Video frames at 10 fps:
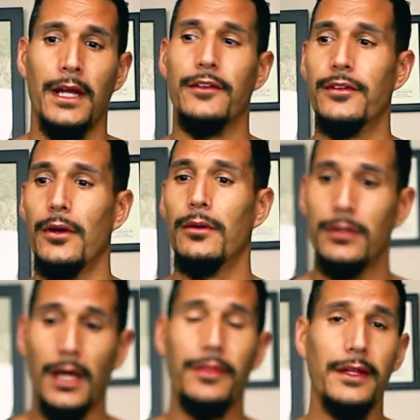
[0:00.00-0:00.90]
and so
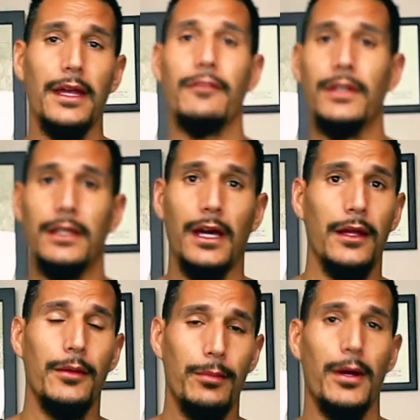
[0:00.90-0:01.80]
i think evan and
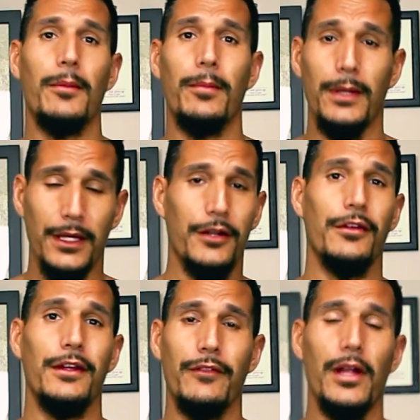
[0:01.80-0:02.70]
i probably
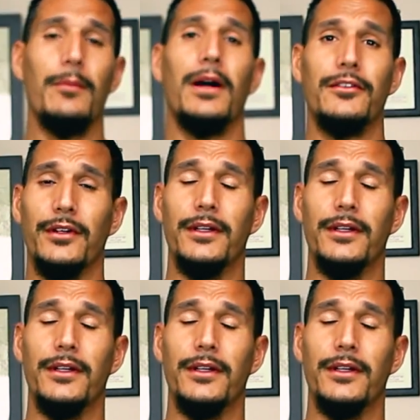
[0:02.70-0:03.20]
agree very much